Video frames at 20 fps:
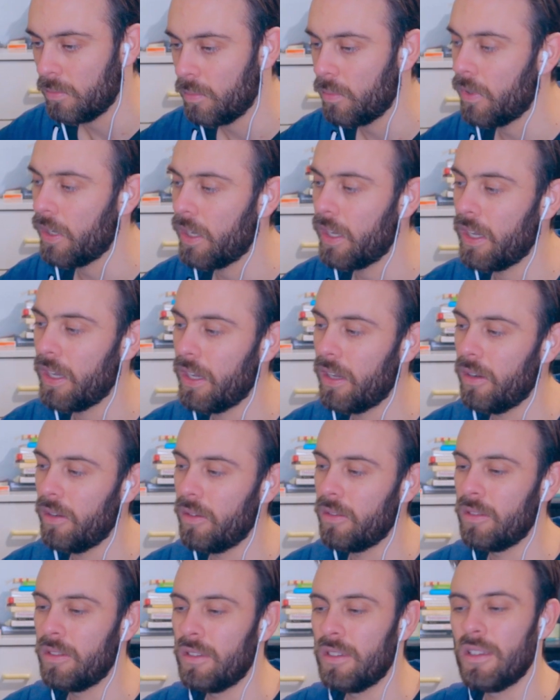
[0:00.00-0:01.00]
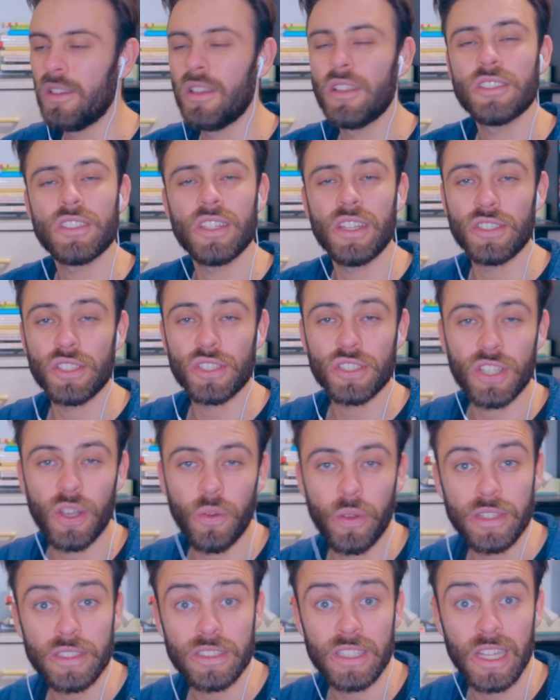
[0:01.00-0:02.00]
Wow. So just
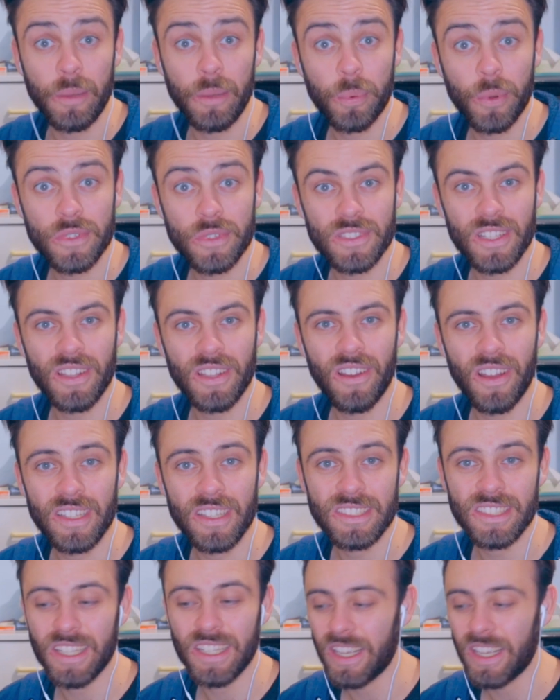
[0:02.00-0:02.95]
going deeper into lies